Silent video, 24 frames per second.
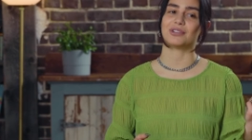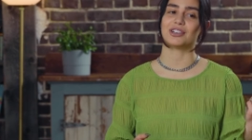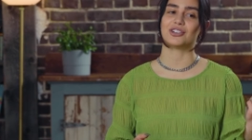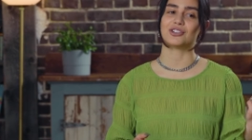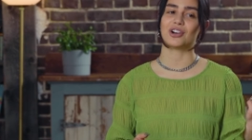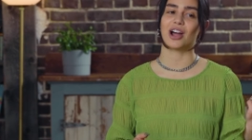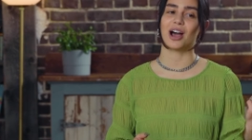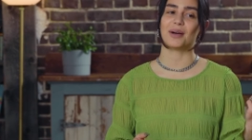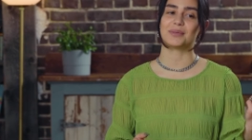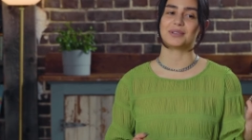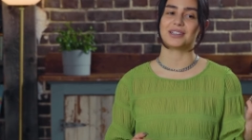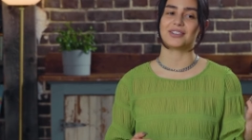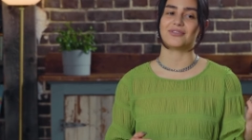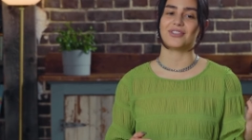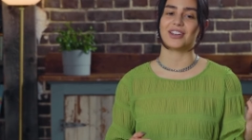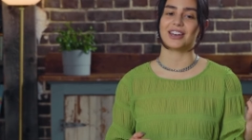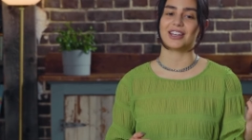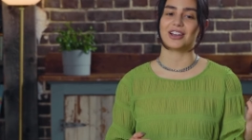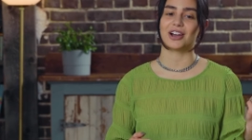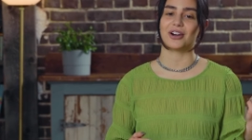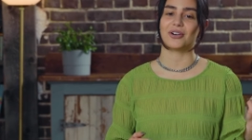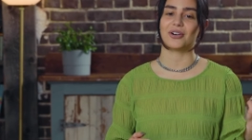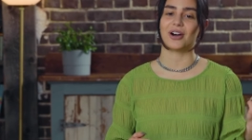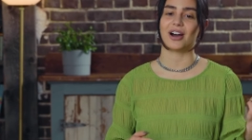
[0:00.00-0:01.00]
we dropped a
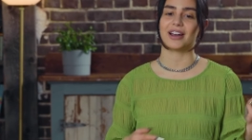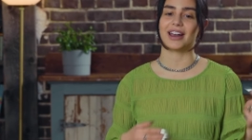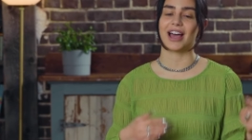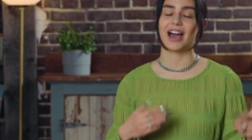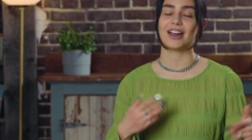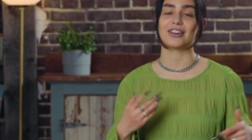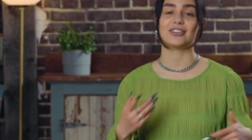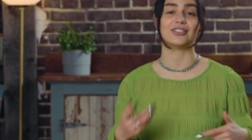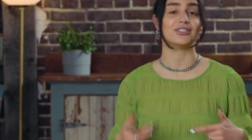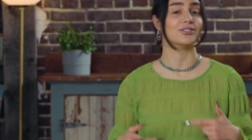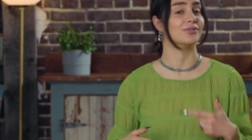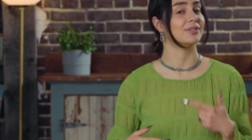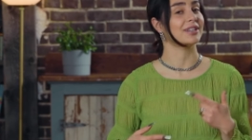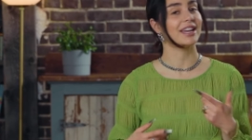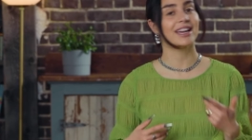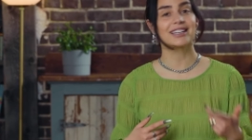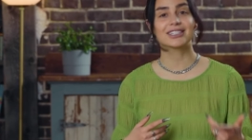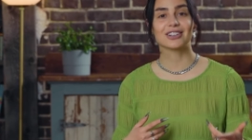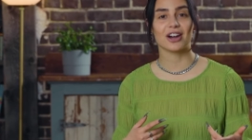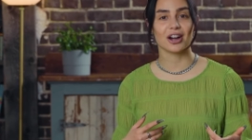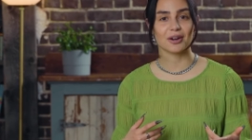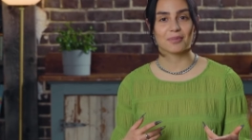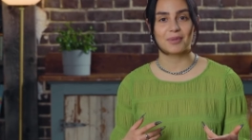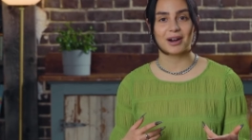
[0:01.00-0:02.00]
video on how to do
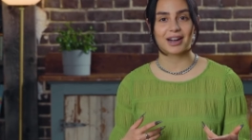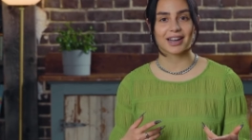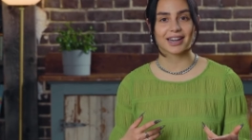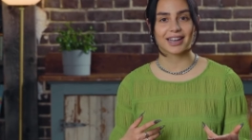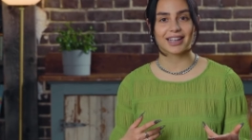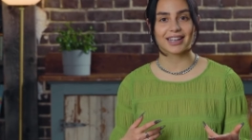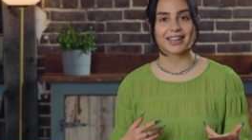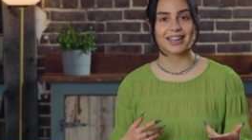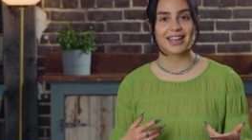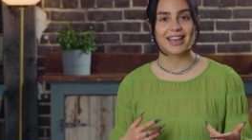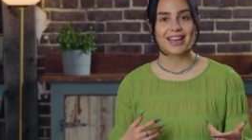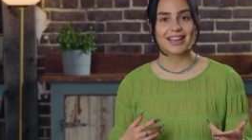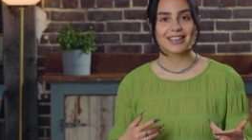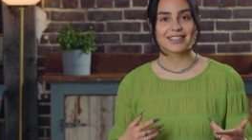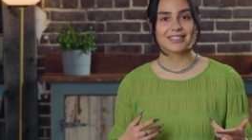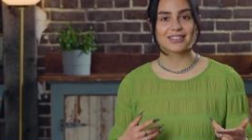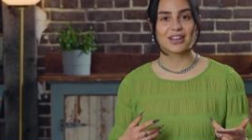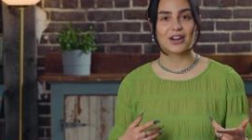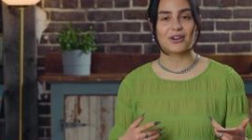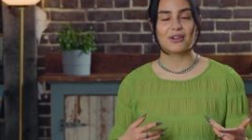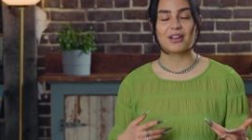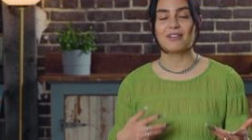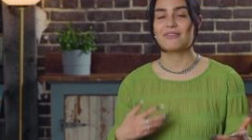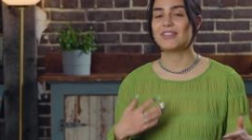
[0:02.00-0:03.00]
TikTok marketing.
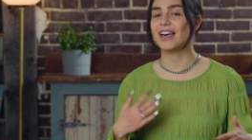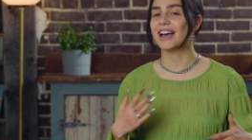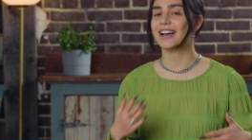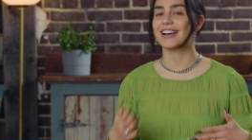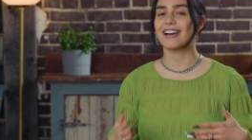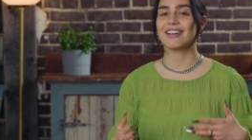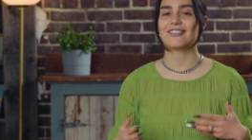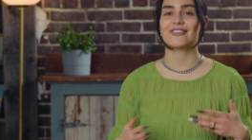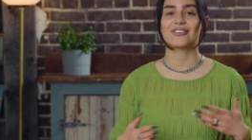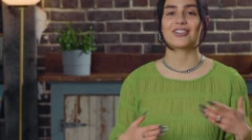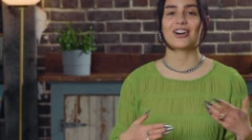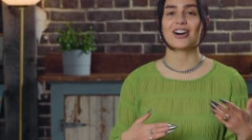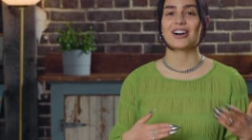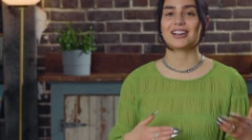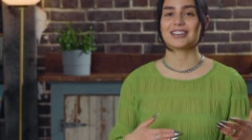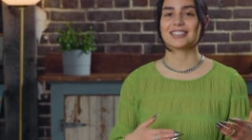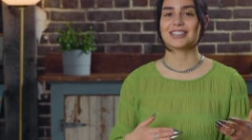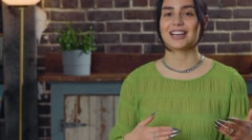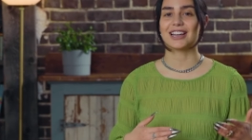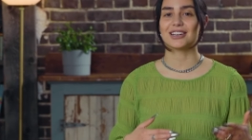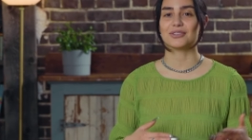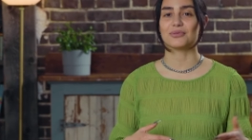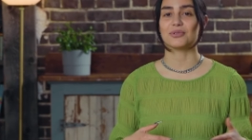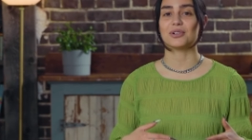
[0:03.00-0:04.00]
So, if that kind of
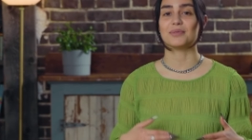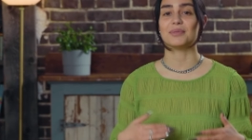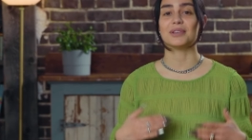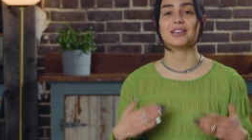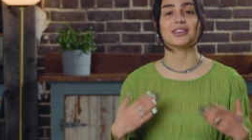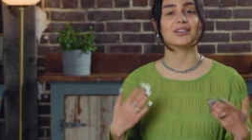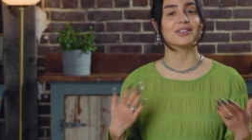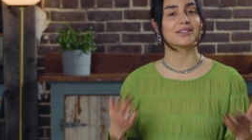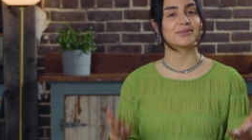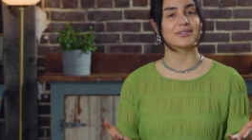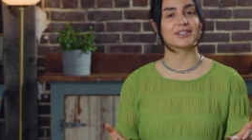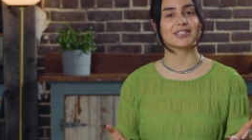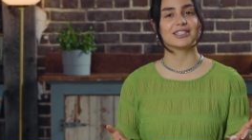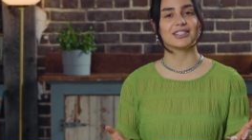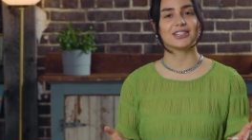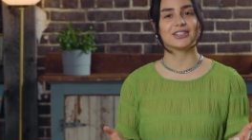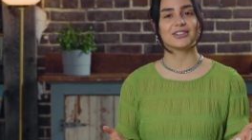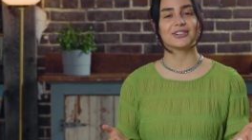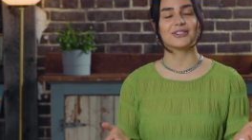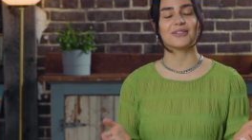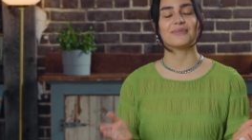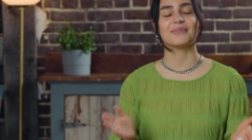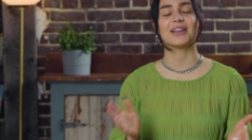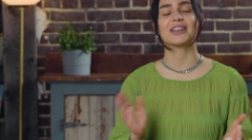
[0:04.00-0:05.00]
content would be useful to
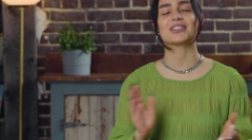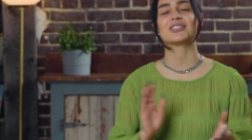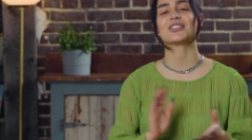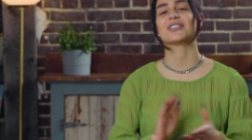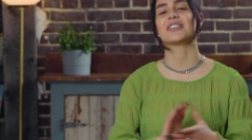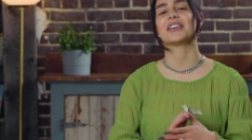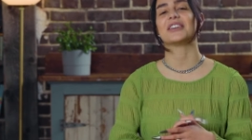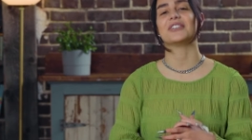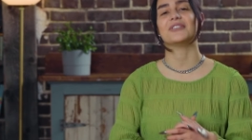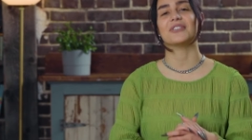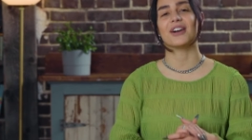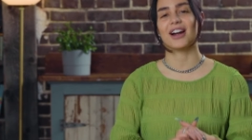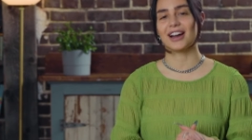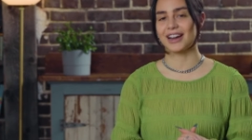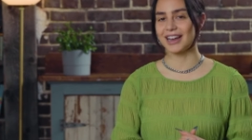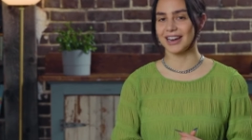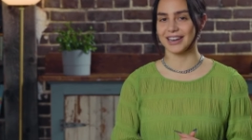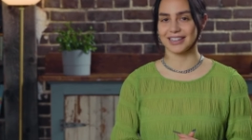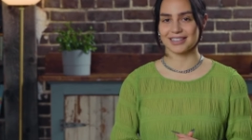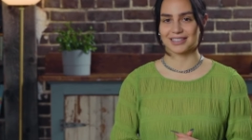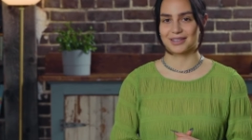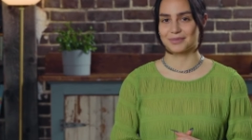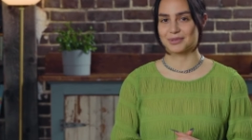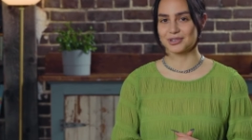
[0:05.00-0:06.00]
you, make sure that you are
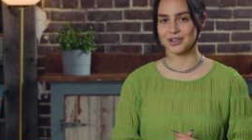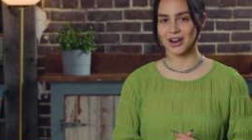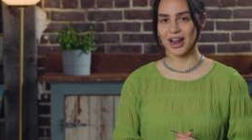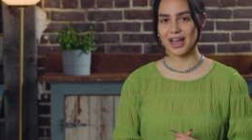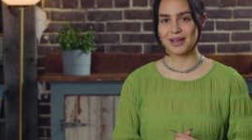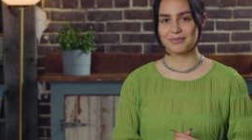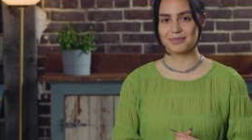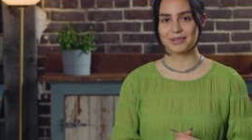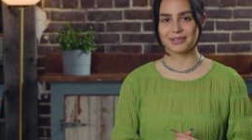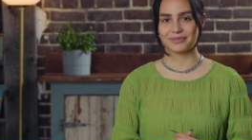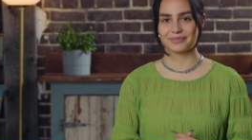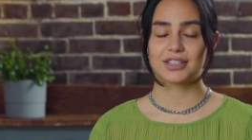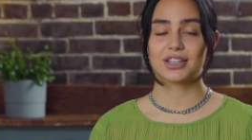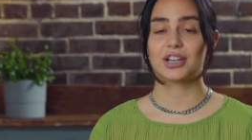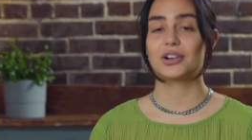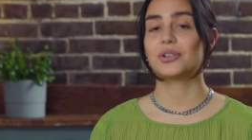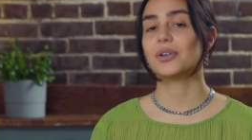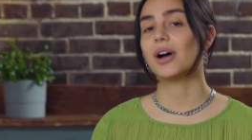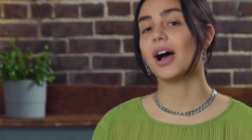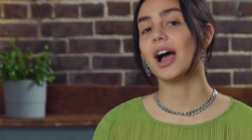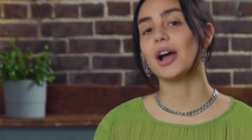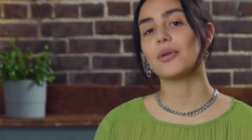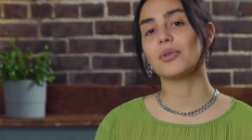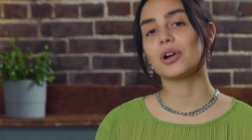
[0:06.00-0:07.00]
hitting subscribe.
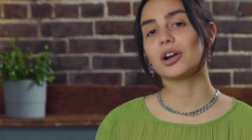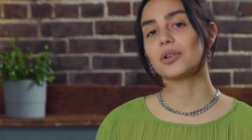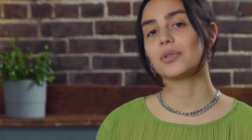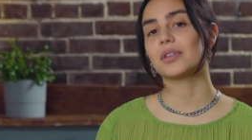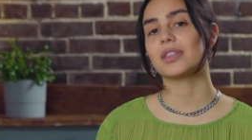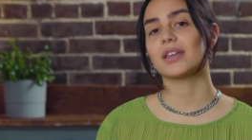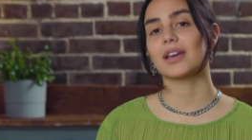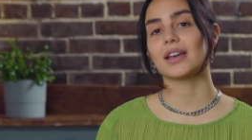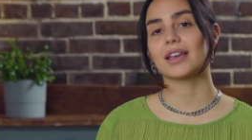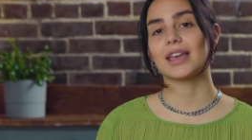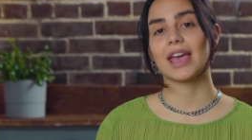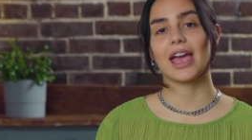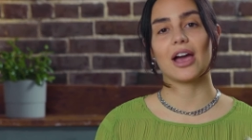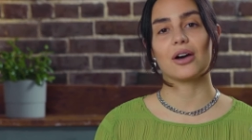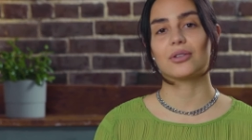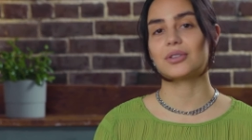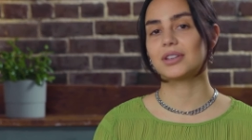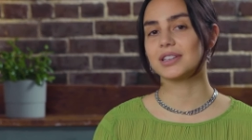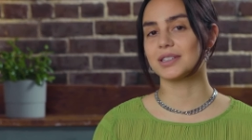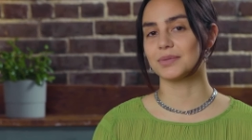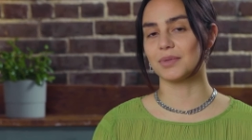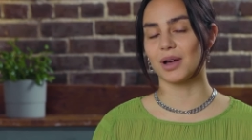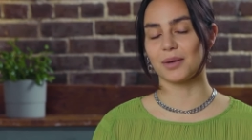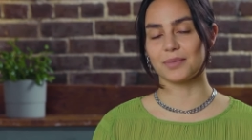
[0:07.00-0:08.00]
So, I work with
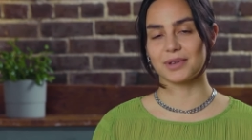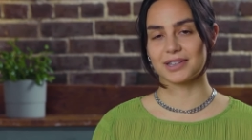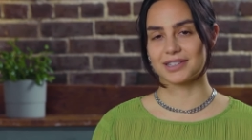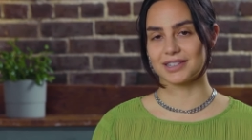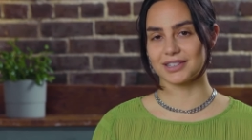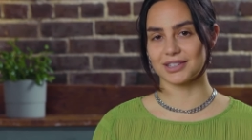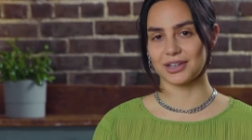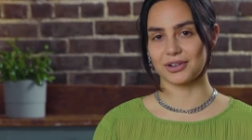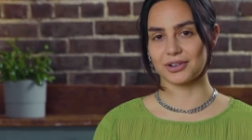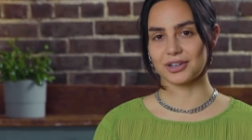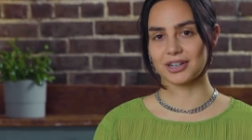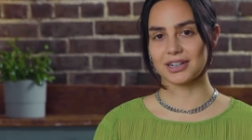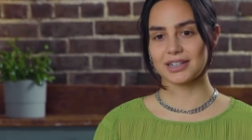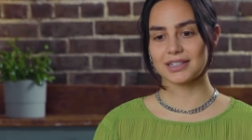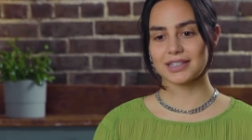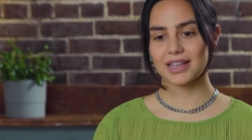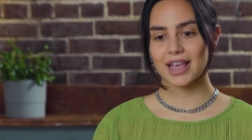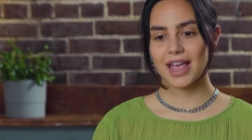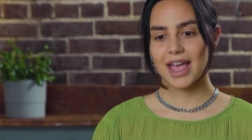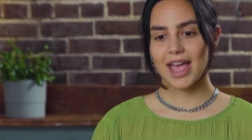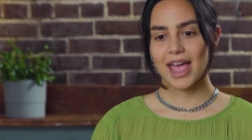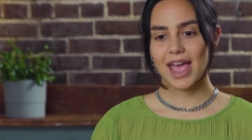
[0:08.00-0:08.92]
countless small business owners